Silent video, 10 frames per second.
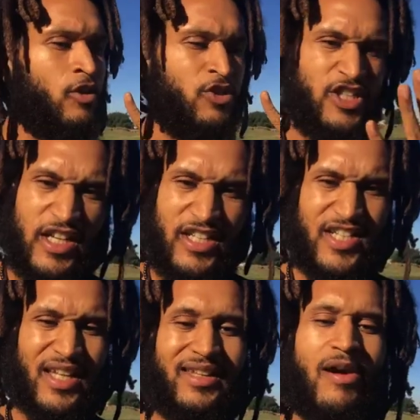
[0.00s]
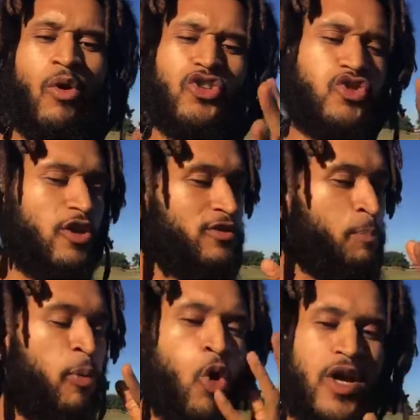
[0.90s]
yeast. They want you to
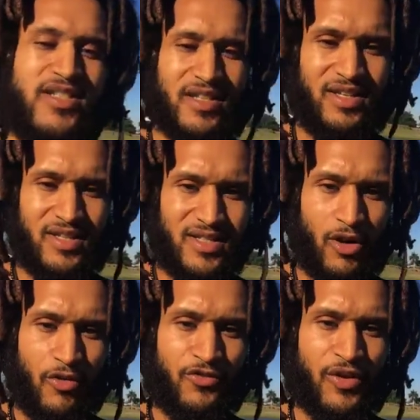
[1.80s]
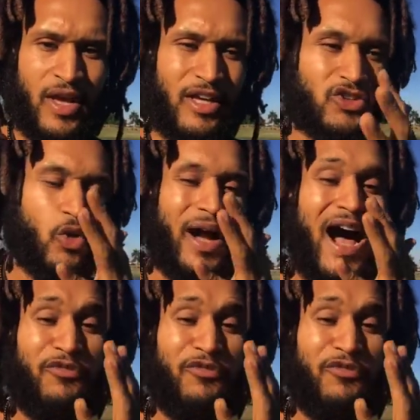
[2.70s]
poison yourself. So God